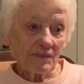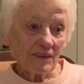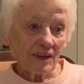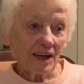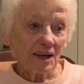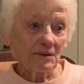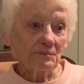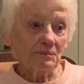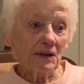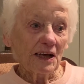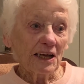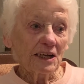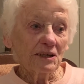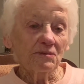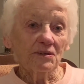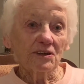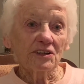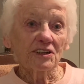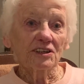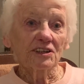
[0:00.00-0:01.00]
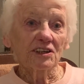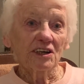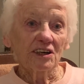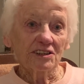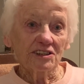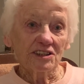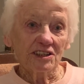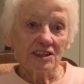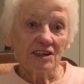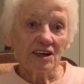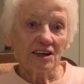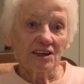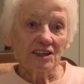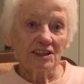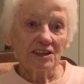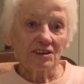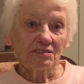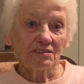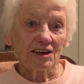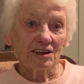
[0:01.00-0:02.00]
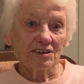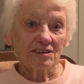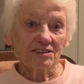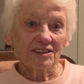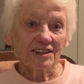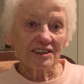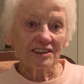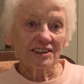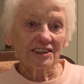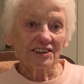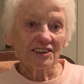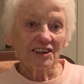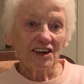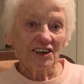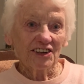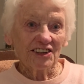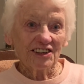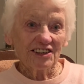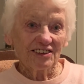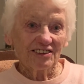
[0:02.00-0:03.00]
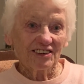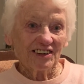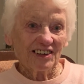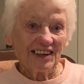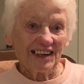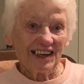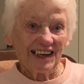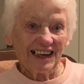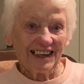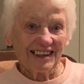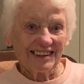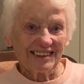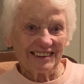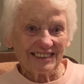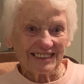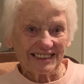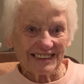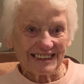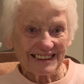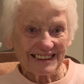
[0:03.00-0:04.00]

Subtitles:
I played with a 99-year-old and a 9-year-old.